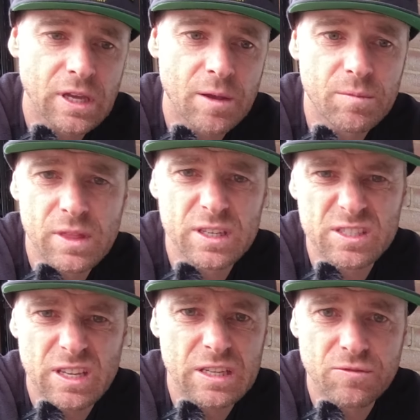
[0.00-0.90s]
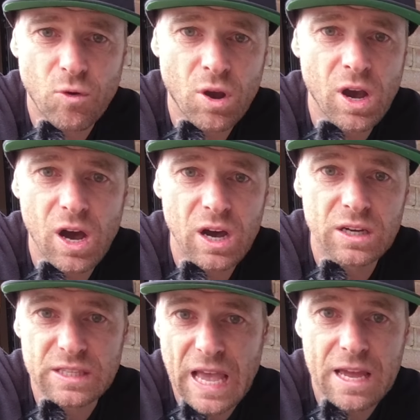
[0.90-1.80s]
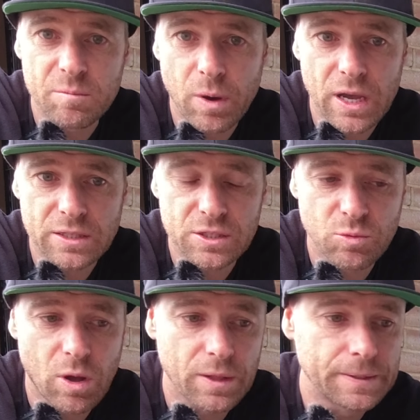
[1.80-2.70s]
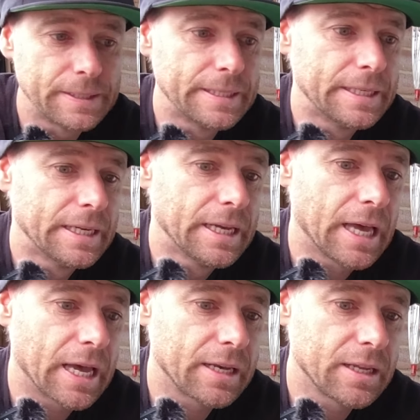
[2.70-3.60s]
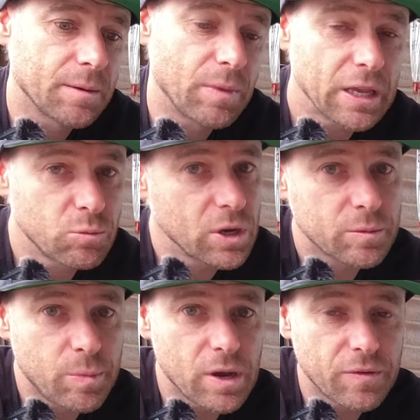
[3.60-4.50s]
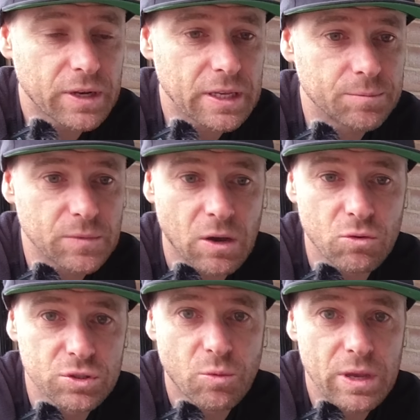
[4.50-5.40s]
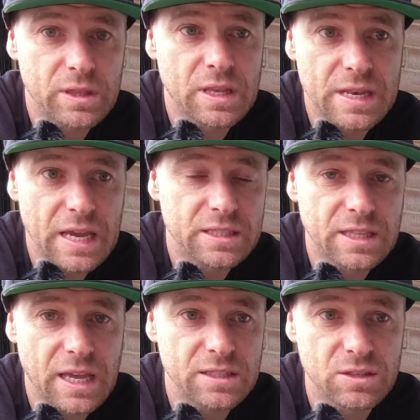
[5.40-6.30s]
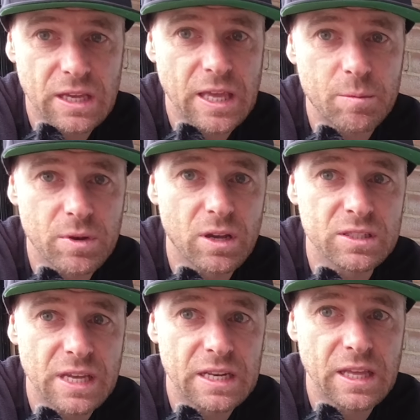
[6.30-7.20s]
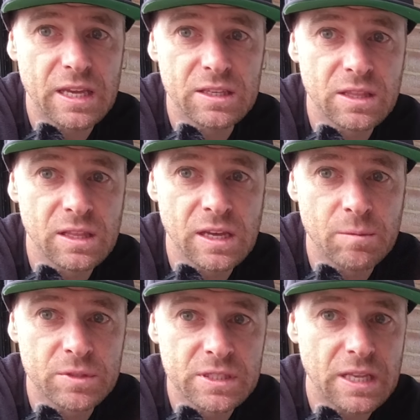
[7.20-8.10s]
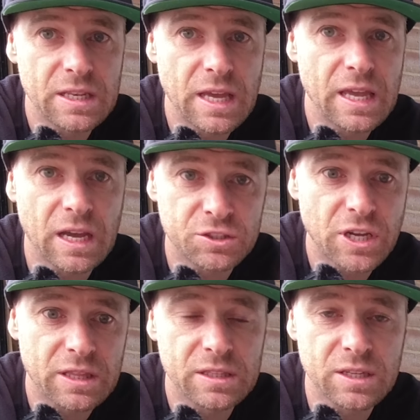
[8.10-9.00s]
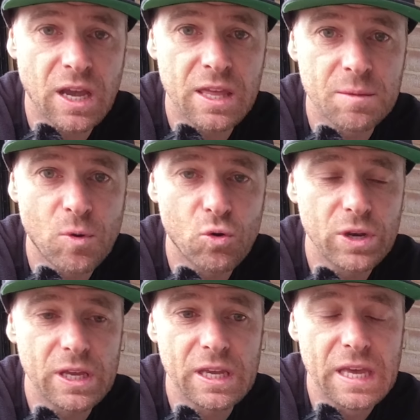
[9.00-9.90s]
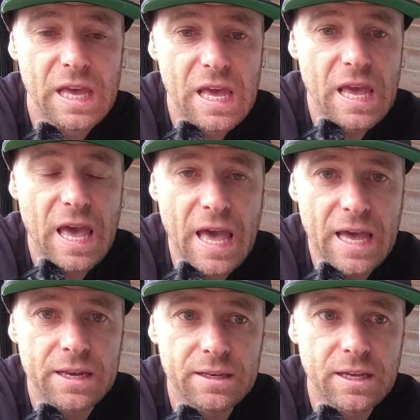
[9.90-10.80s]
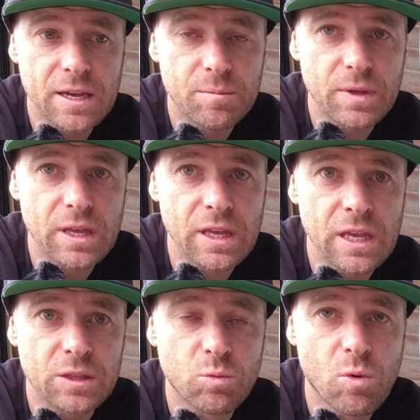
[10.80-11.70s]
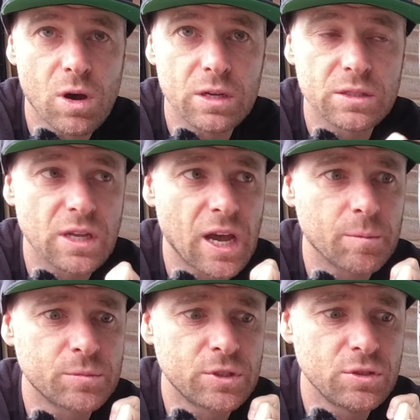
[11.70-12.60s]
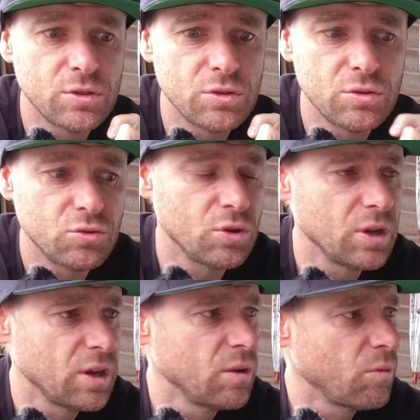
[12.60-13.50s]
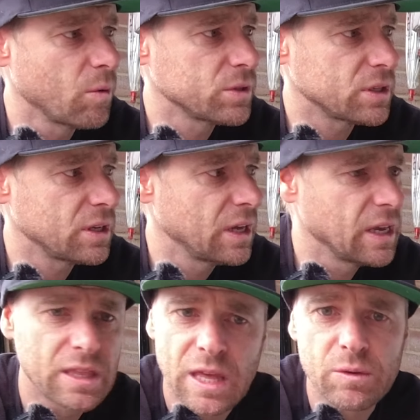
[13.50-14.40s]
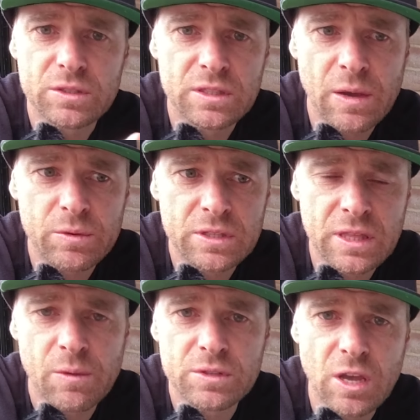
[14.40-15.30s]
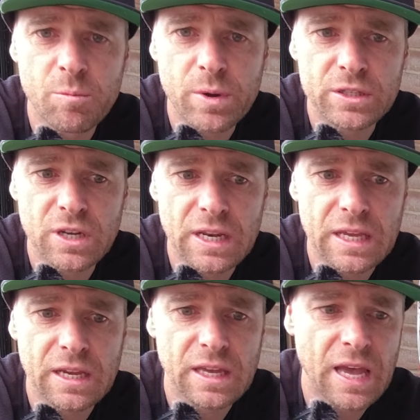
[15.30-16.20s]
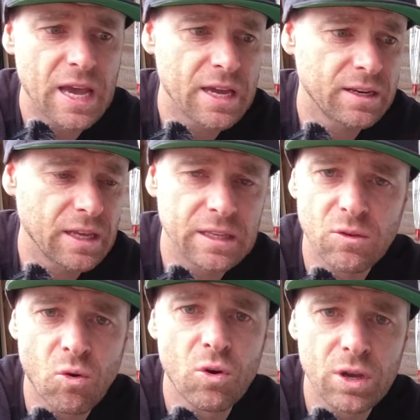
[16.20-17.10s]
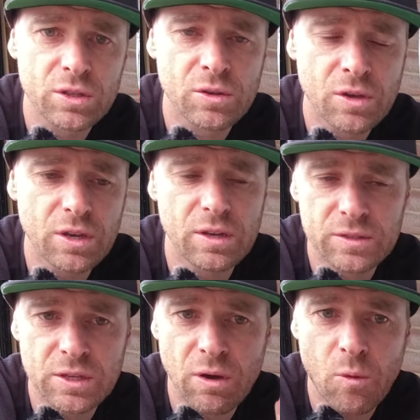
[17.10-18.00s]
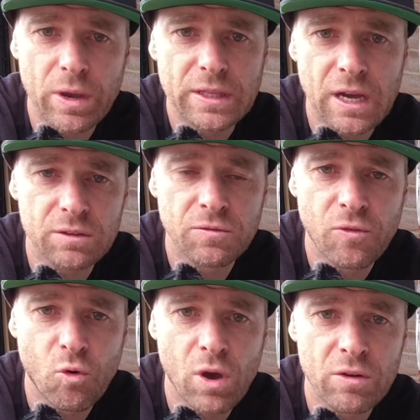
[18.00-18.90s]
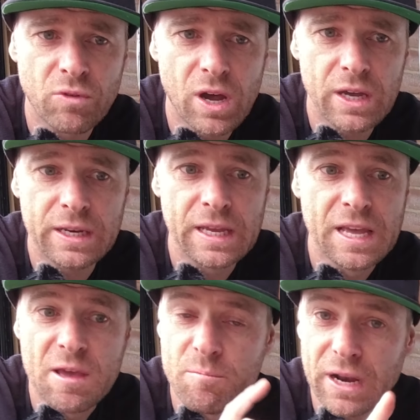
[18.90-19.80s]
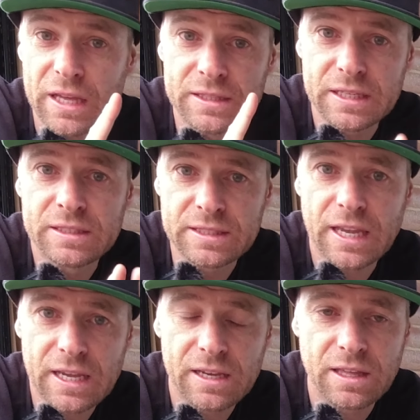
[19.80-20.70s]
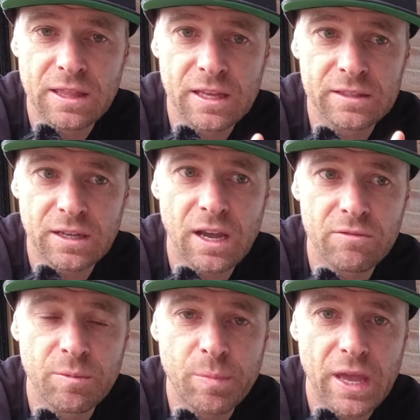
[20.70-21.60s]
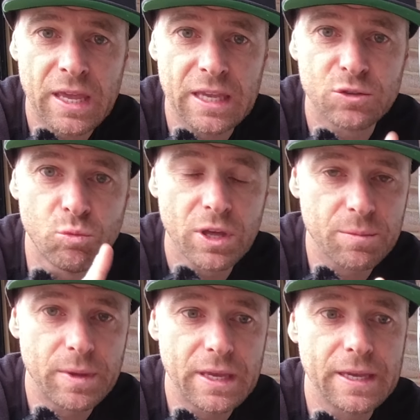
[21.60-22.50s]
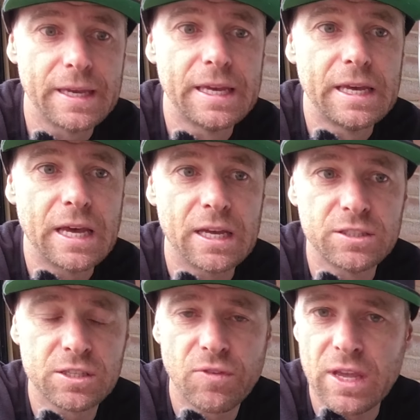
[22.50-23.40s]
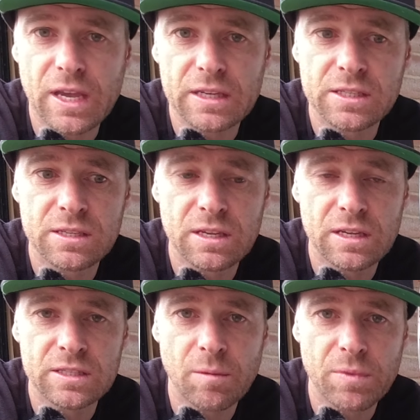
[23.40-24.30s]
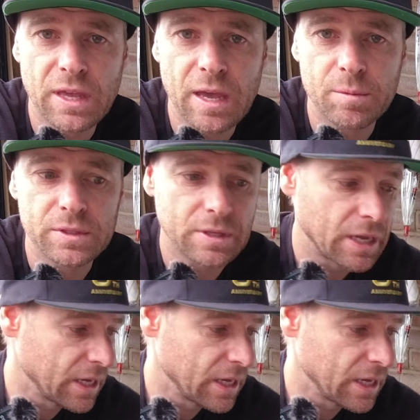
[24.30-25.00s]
This is for cars and bikes as well. And it worked perfectly. I also went the next day, so that happened last Saturday. Sunday I checked the tire in the morning, and it was up to, what was it? There was no pressure leak, and it all looked good. So I went out for a ride, but I did take the tire repair kit with me, just for in case something happened.